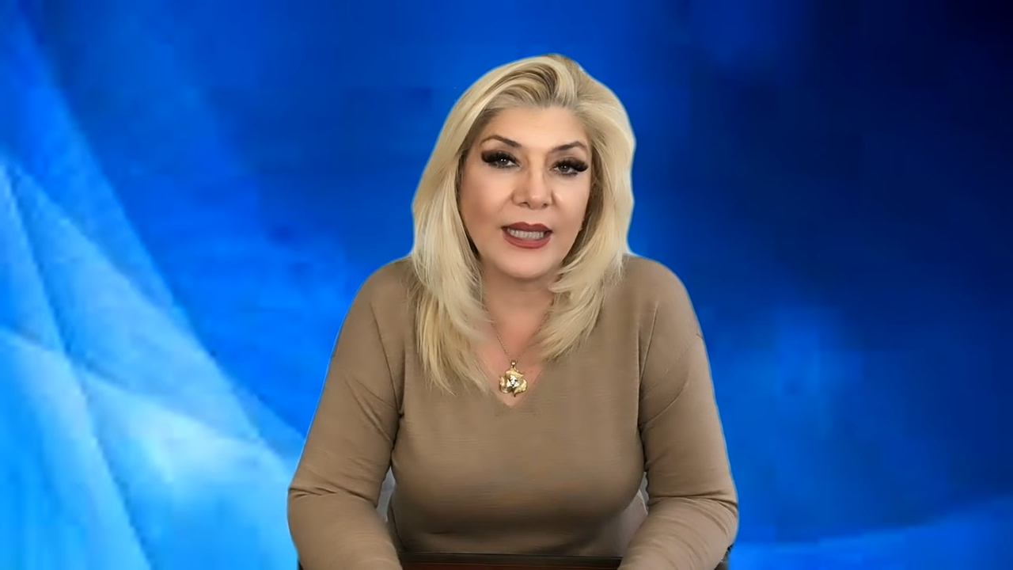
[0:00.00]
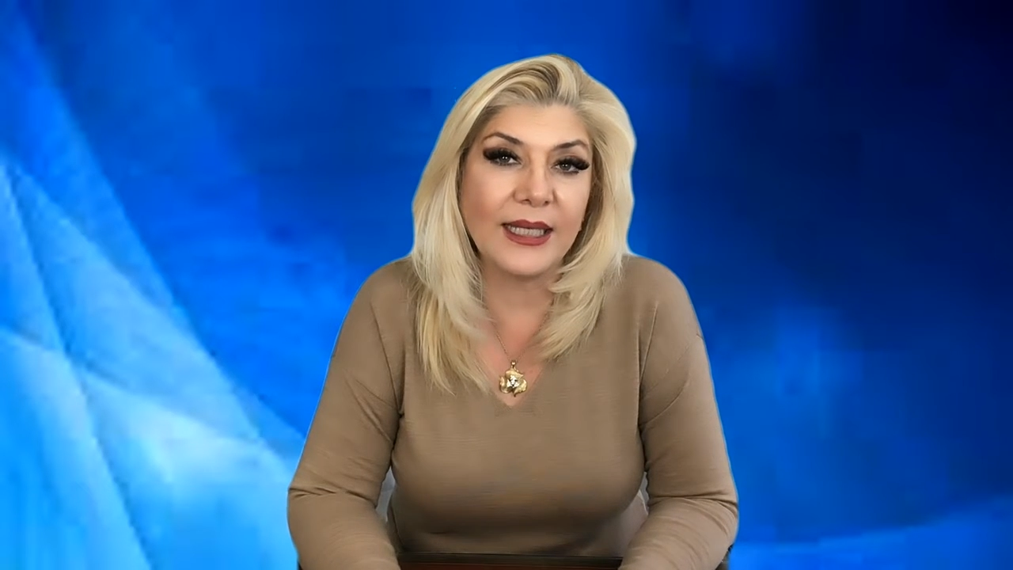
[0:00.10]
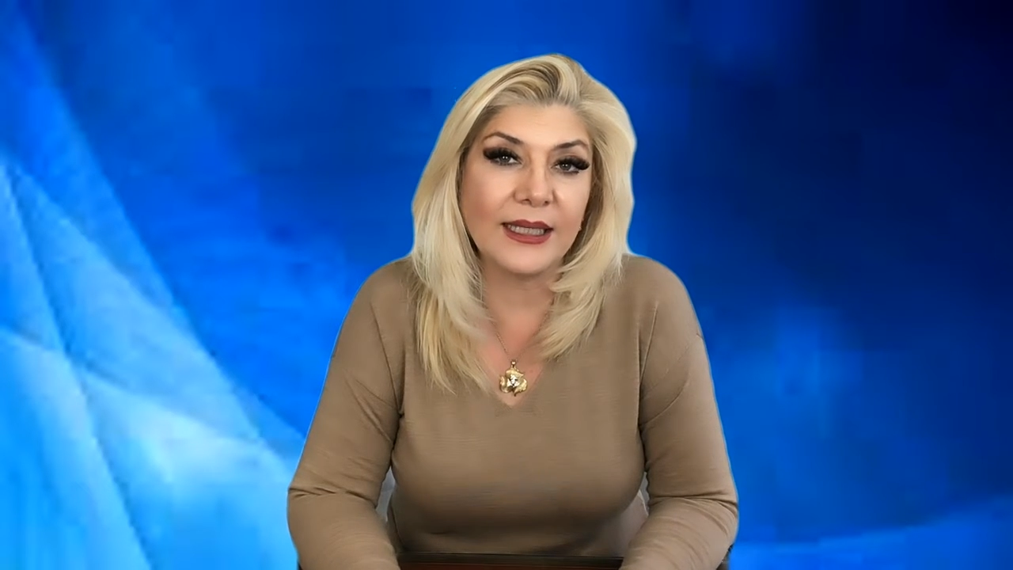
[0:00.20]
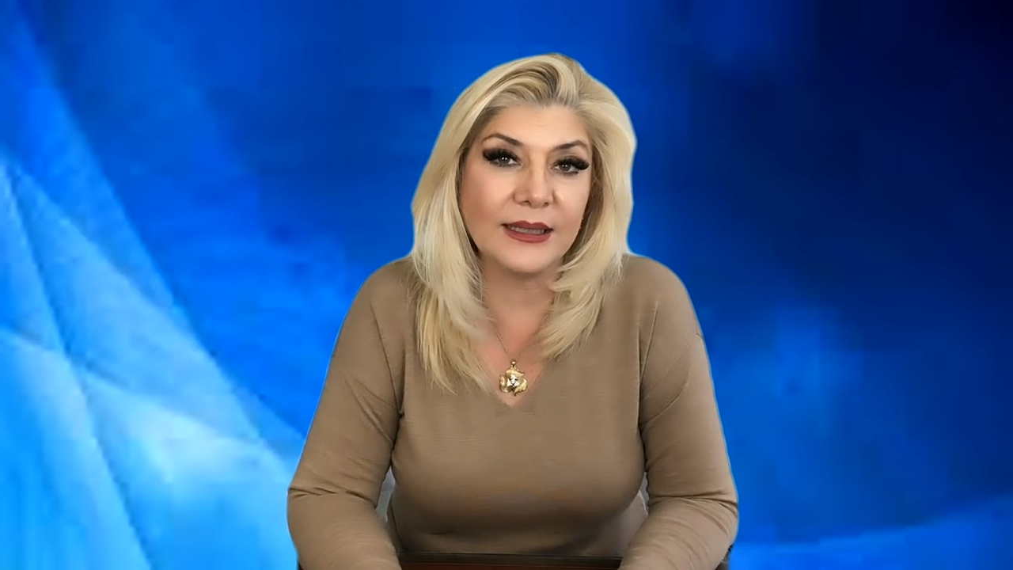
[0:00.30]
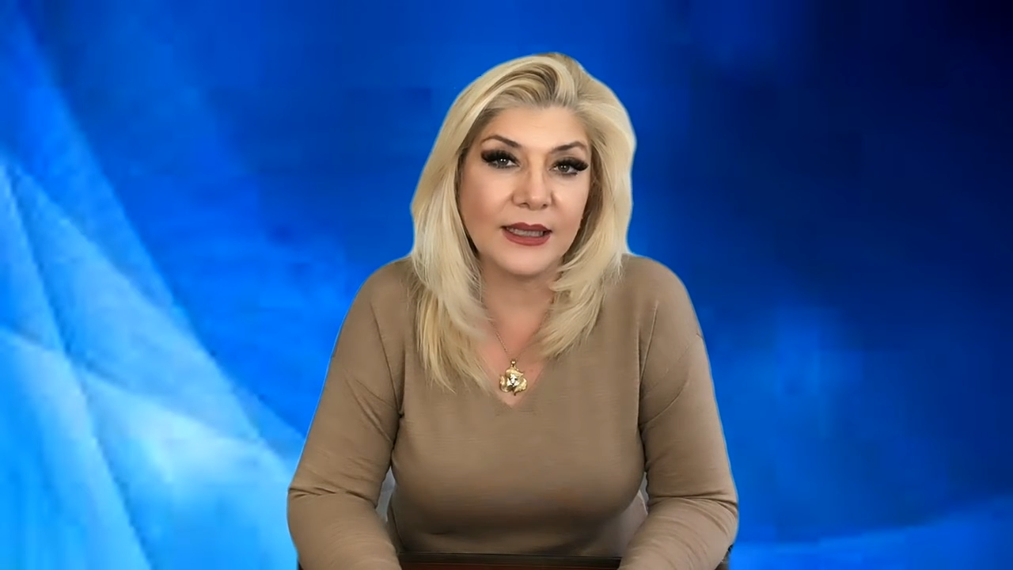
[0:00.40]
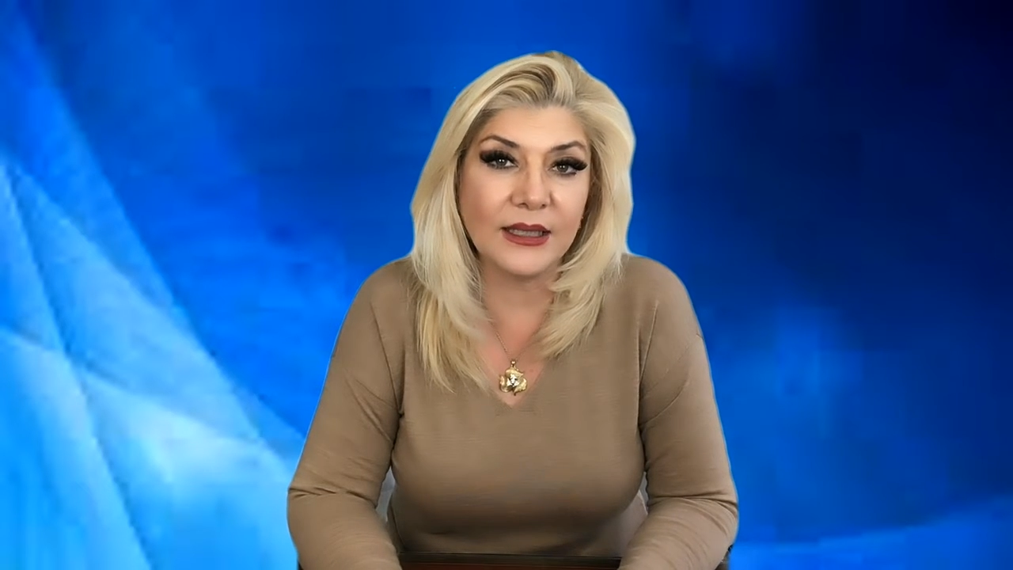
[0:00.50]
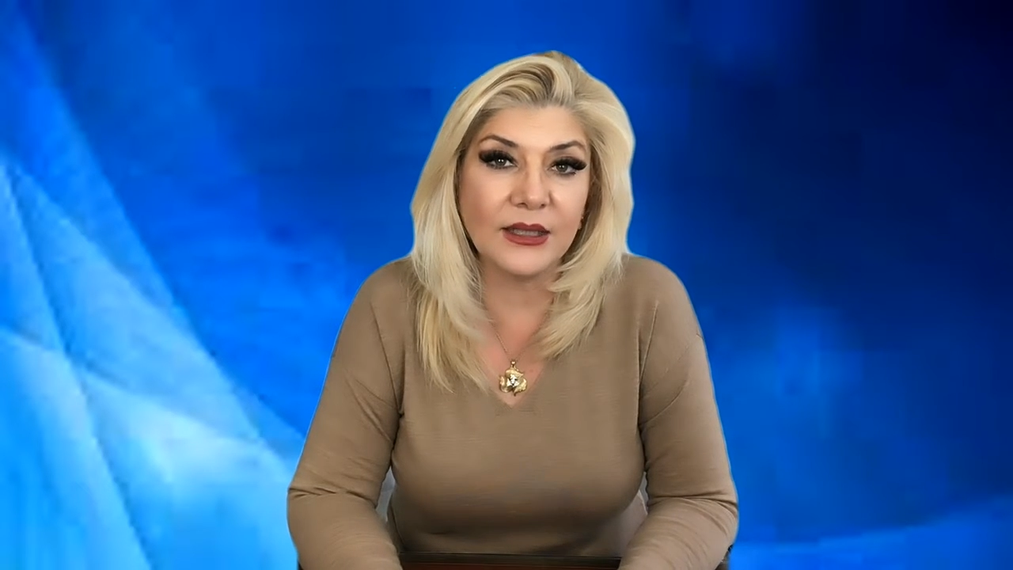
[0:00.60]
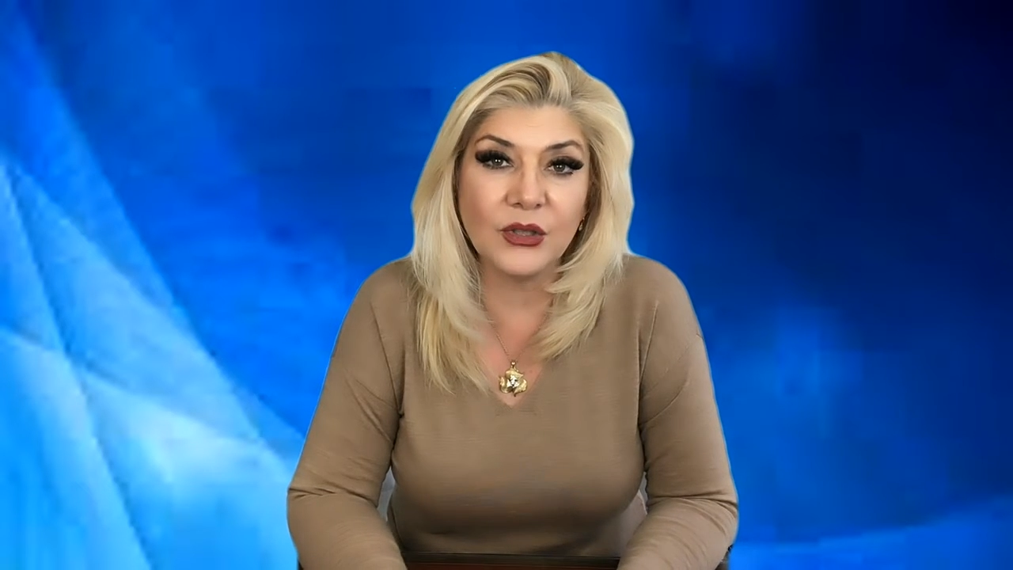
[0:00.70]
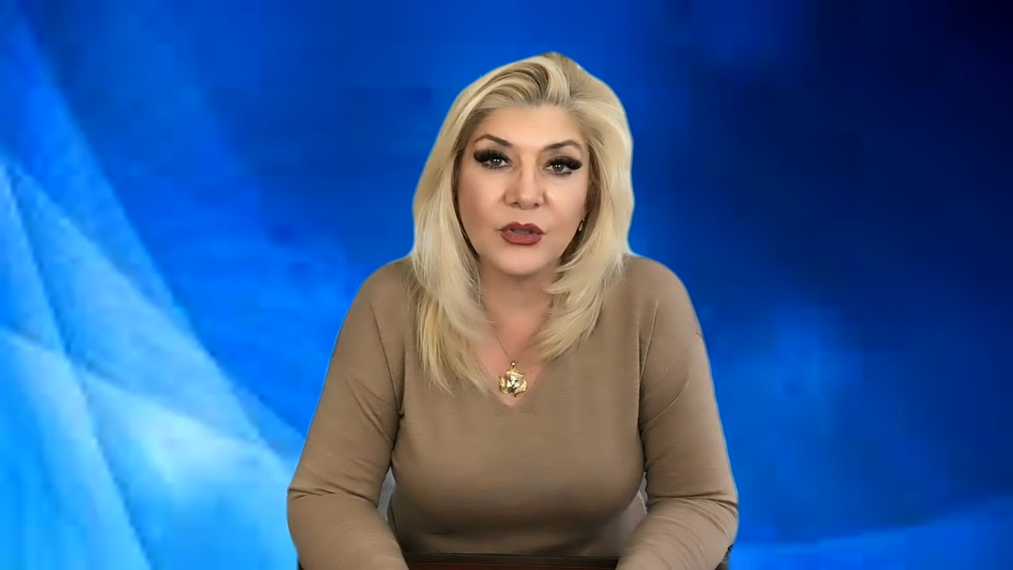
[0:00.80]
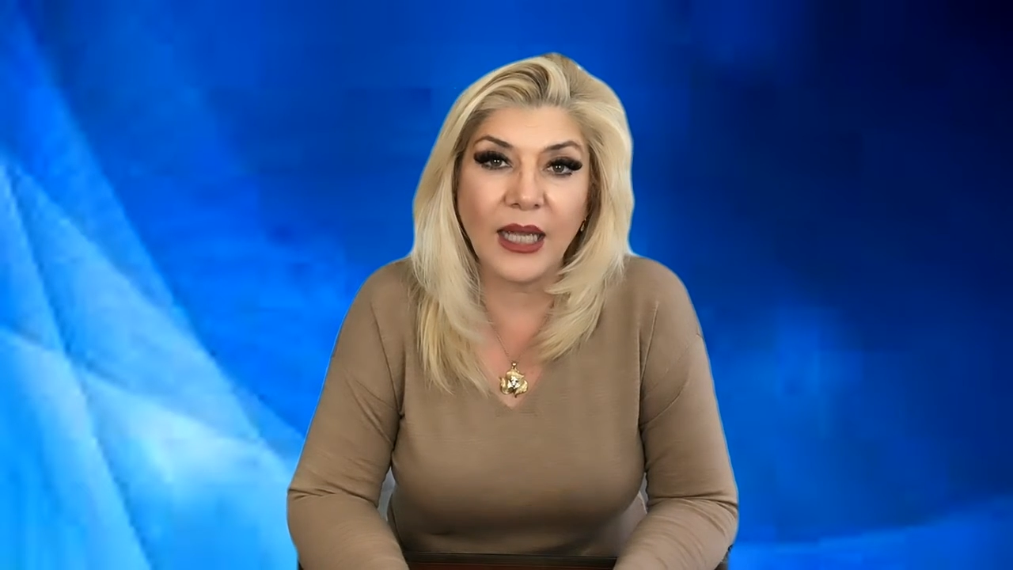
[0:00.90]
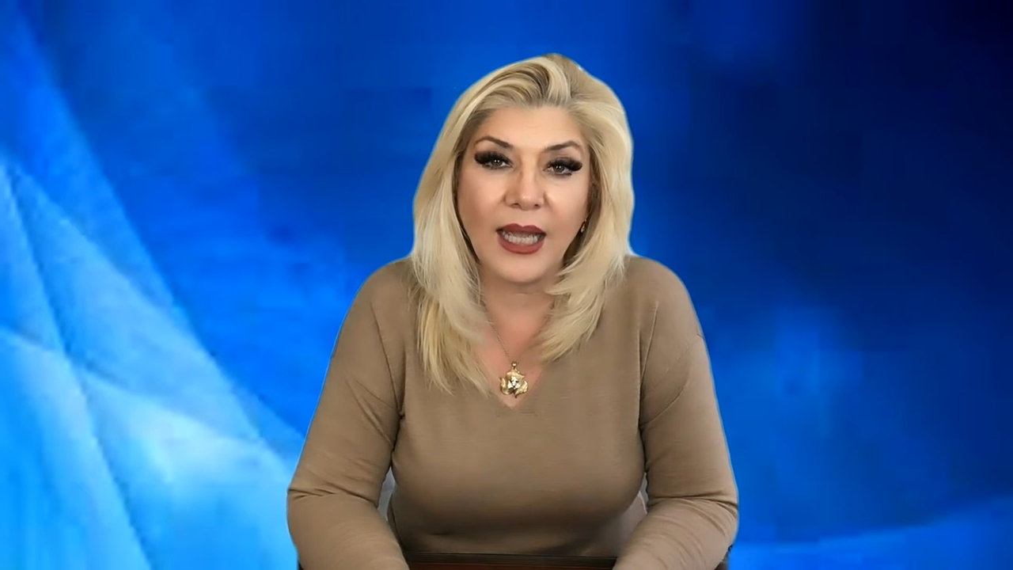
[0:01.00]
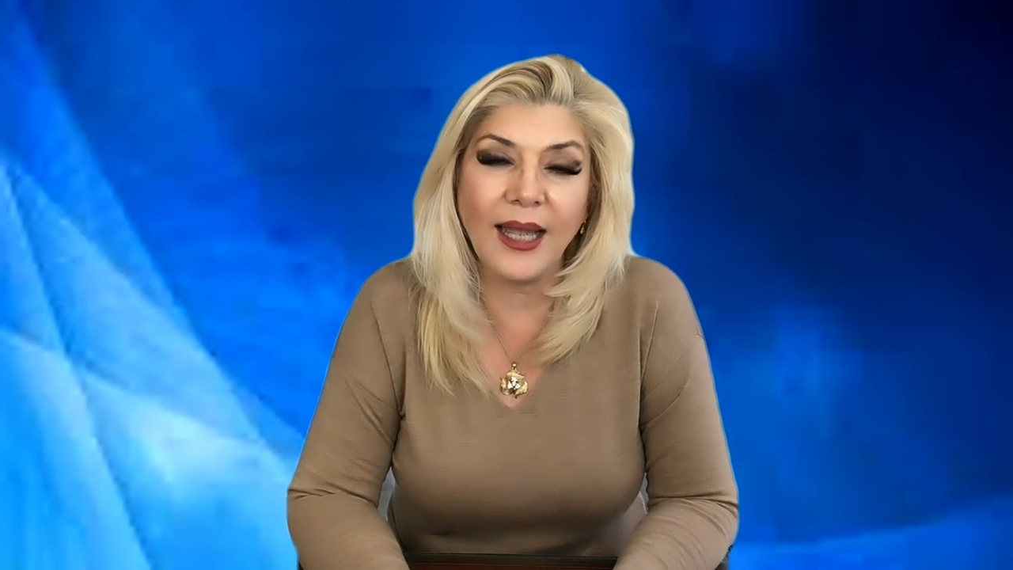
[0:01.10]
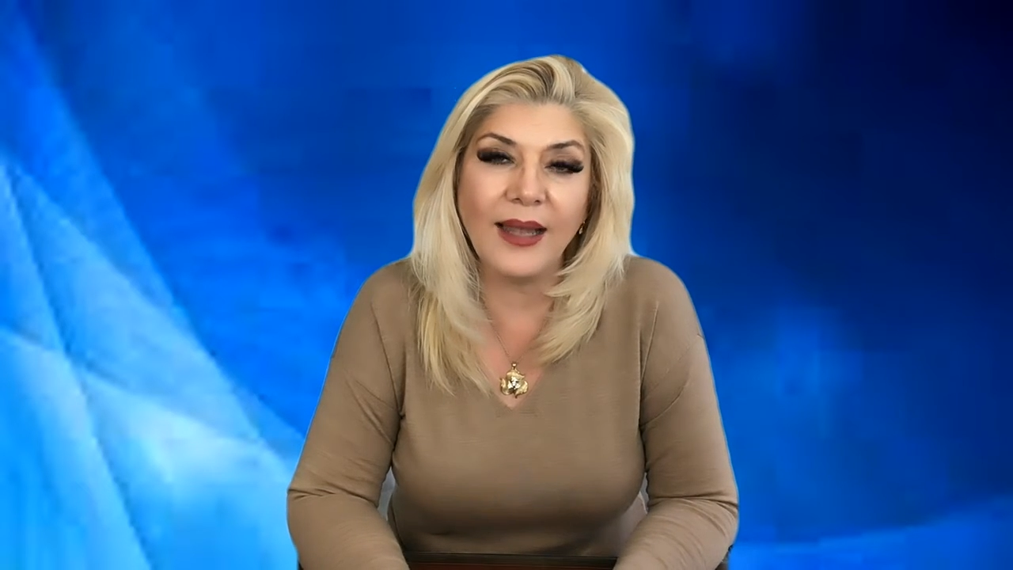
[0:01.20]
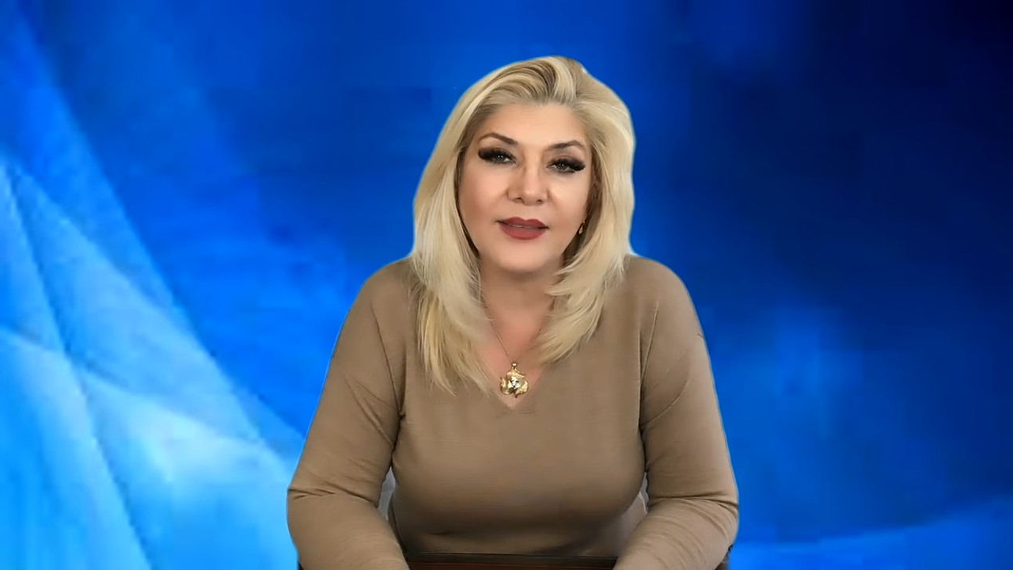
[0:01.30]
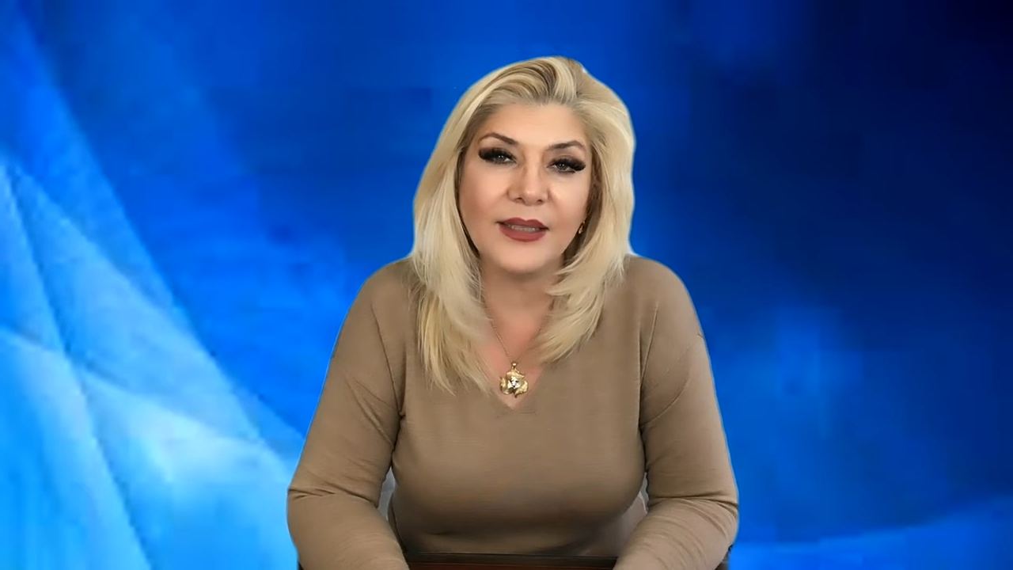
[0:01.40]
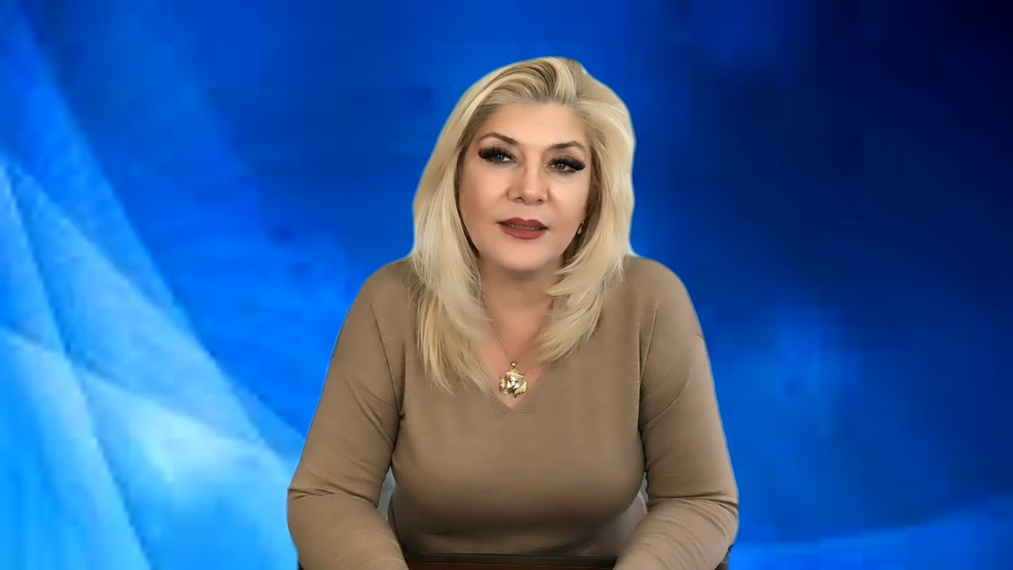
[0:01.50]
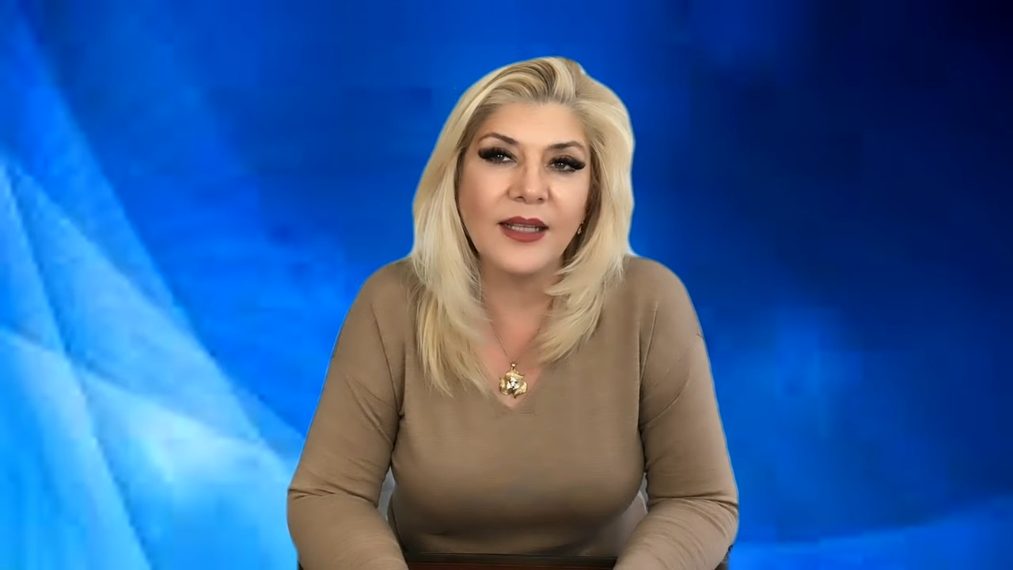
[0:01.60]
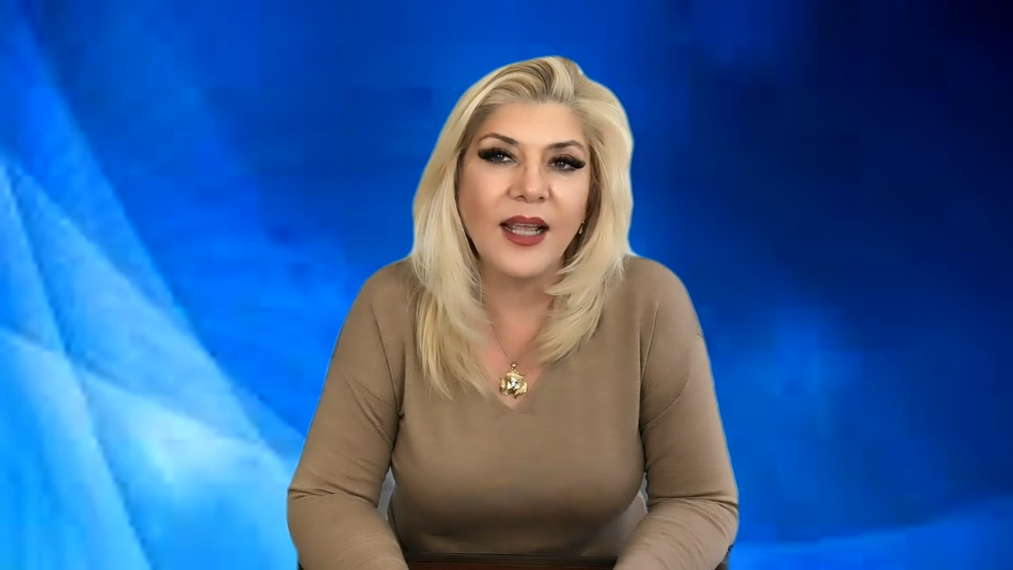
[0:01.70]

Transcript: continue to have it